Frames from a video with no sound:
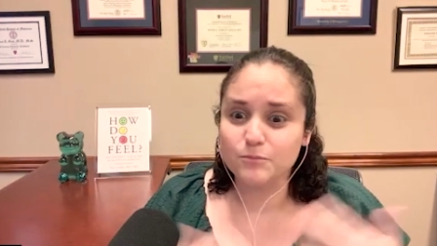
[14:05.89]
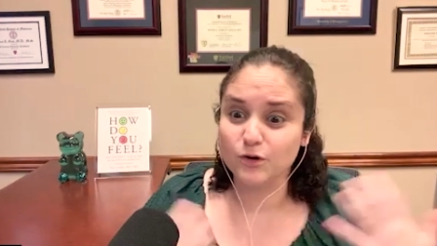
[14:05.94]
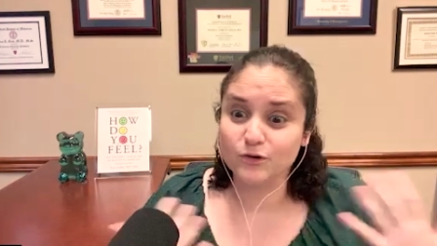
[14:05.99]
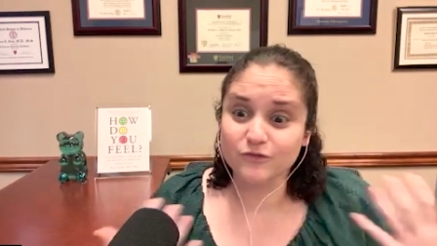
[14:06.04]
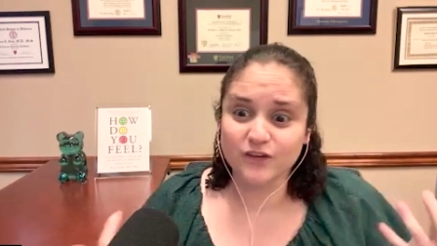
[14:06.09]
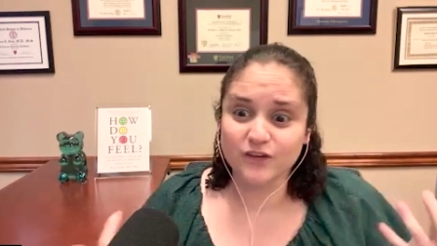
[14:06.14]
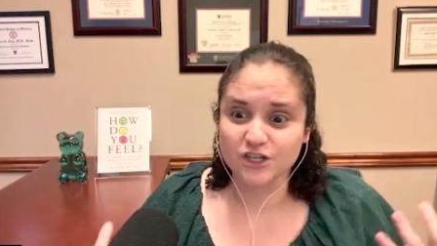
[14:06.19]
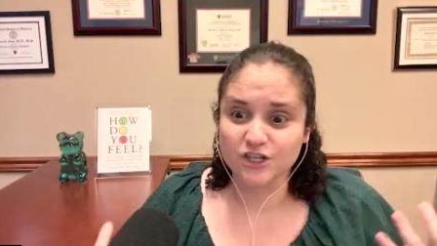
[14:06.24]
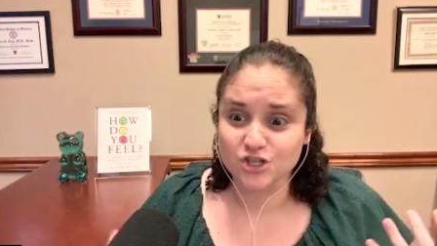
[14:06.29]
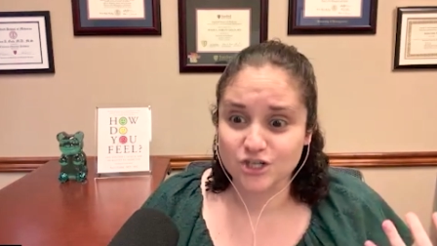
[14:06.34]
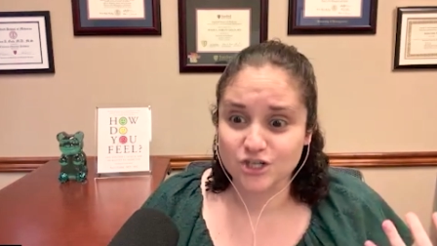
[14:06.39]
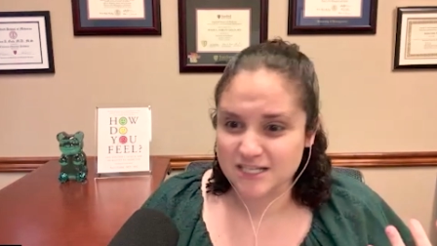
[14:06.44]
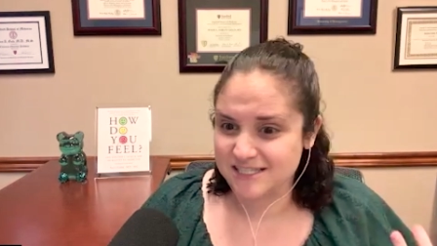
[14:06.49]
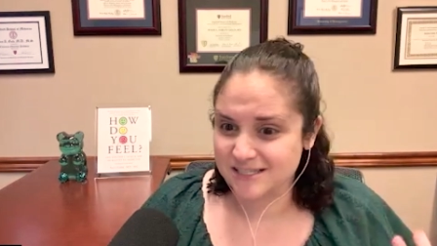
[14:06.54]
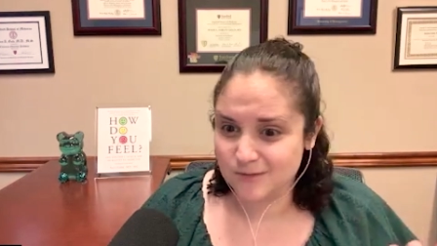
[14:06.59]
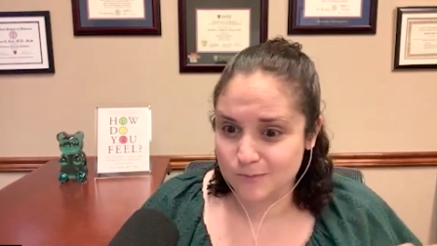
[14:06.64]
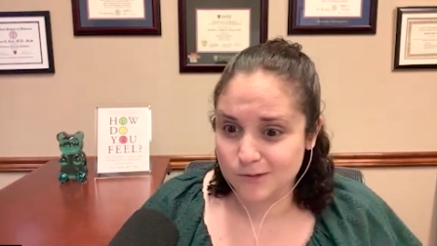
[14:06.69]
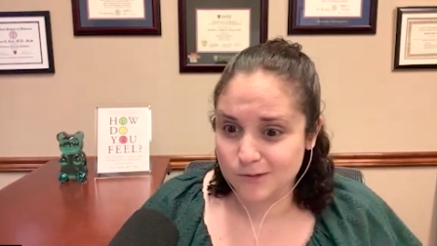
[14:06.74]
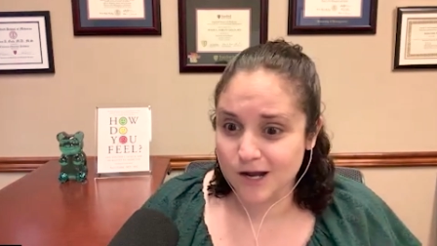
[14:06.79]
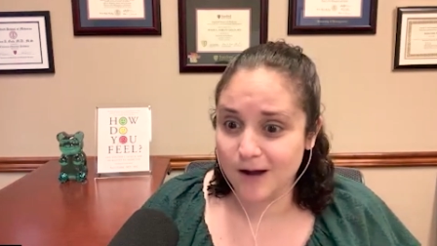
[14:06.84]

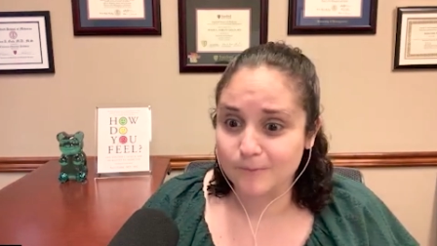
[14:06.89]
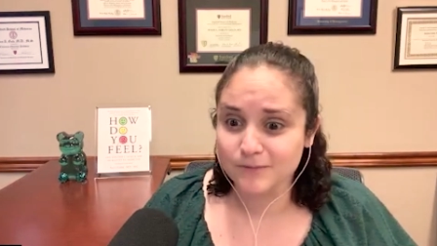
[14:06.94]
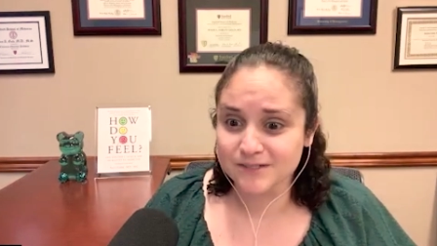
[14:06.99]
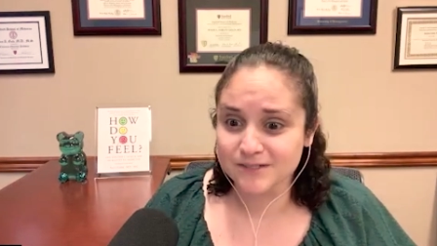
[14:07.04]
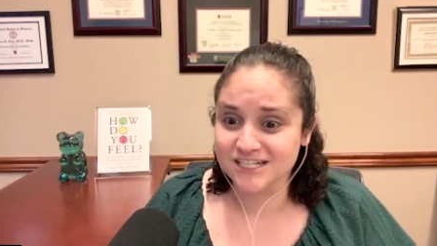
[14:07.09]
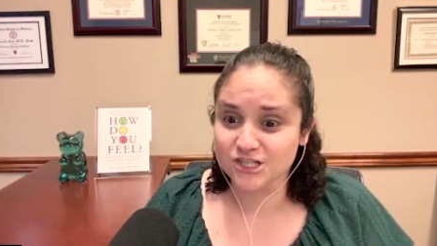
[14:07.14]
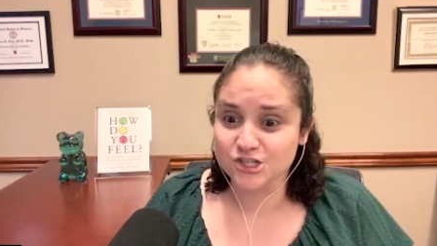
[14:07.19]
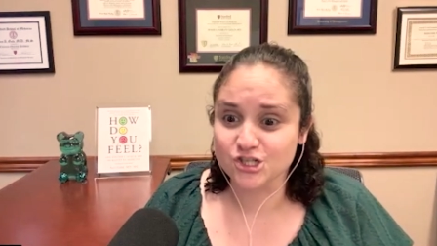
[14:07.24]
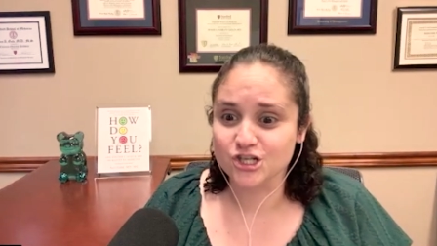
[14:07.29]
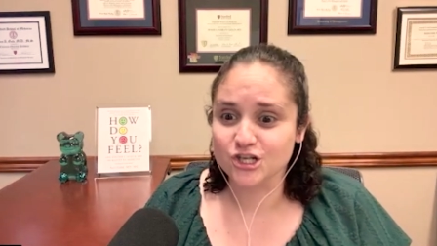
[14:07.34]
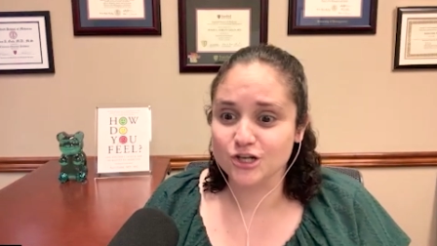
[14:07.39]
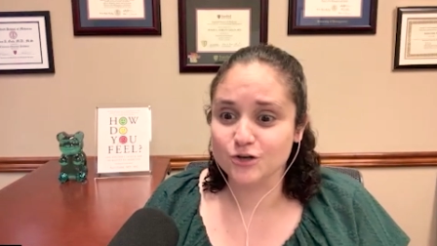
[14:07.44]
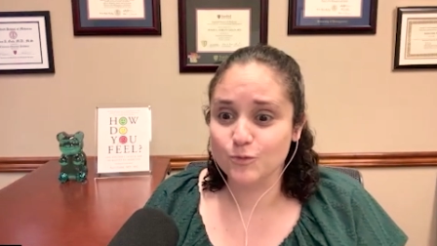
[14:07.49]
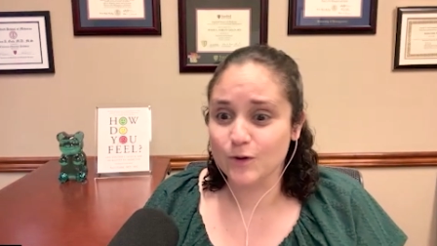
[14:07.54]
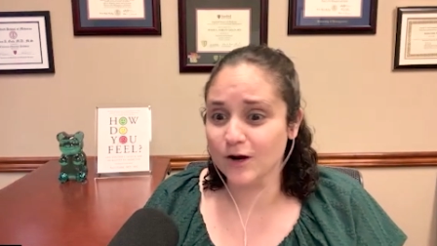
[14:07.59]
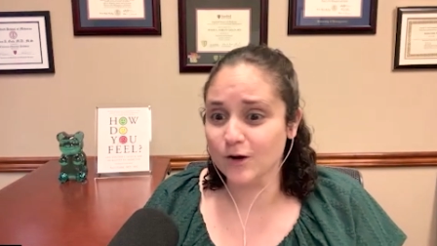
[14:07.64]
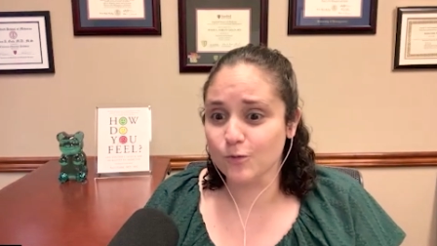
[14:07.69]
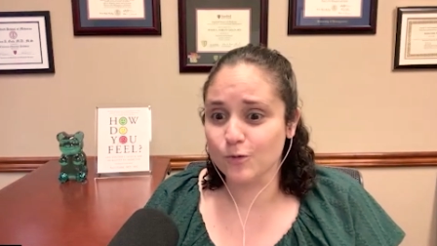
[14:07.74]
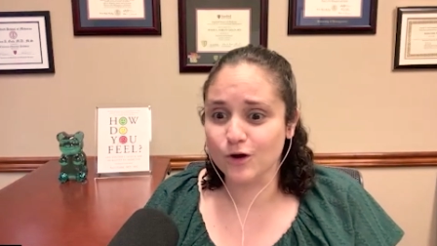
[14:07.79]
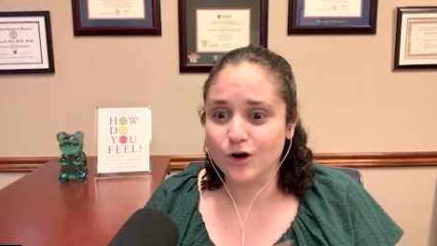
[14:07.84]
perfectionism competition
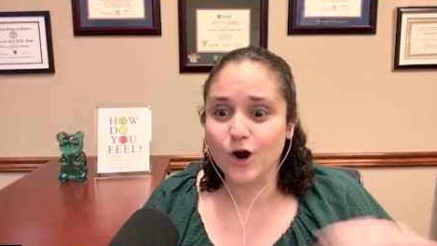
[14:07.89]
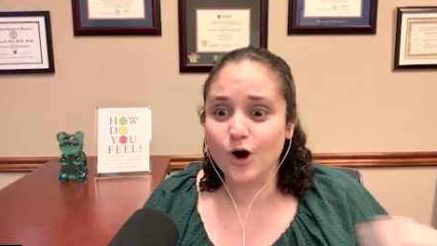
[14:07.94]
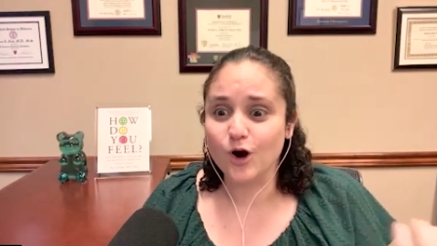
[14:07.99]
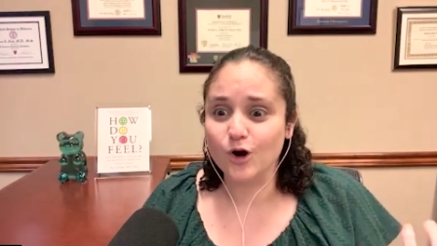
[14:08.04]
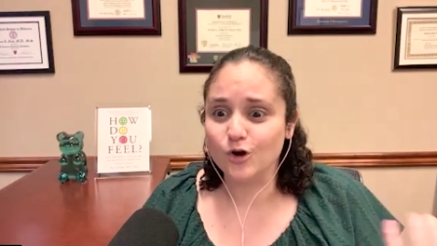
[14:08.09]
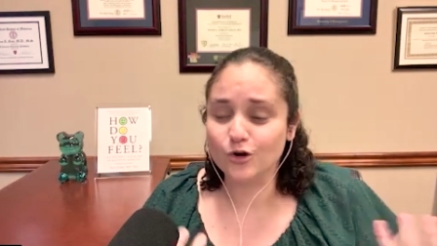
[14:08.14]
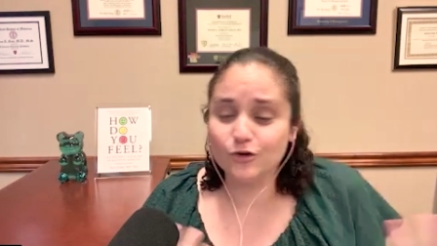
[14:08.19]
where we're all